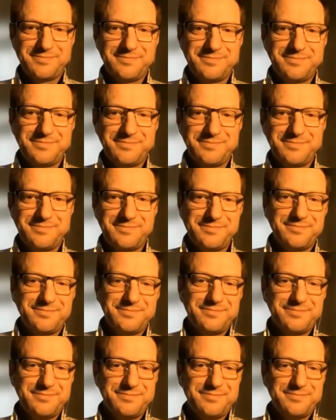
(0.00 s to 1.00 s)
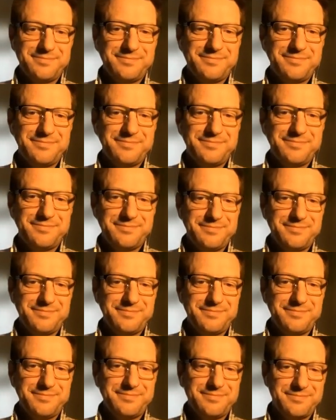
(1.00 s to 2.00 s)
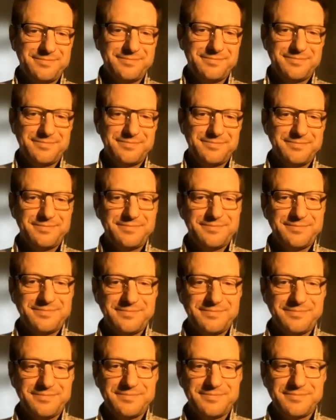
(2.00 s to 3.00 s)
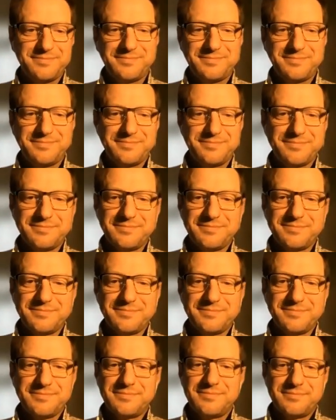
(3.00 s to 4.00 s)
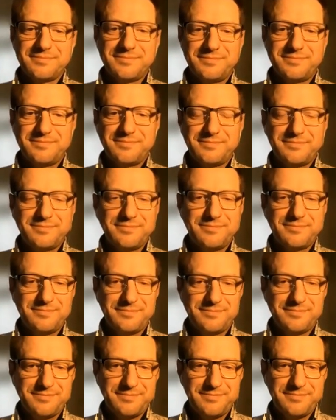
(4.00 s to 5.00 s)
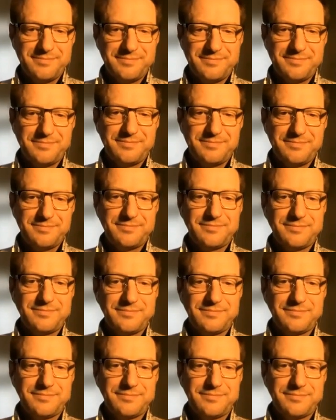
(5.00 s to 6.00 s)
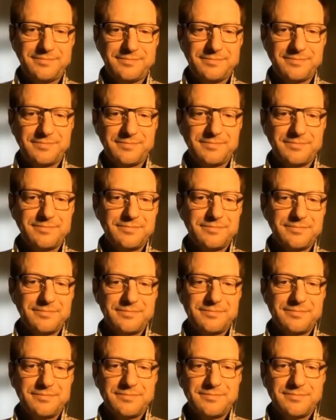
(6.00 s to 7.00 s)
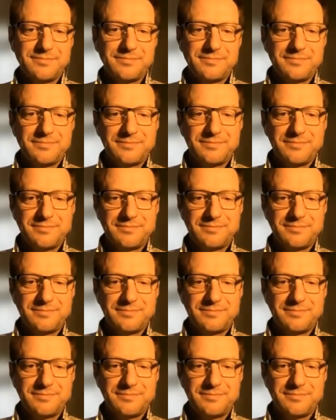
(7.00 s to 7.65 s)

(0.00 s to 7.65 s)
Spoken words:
This person isn't speaking.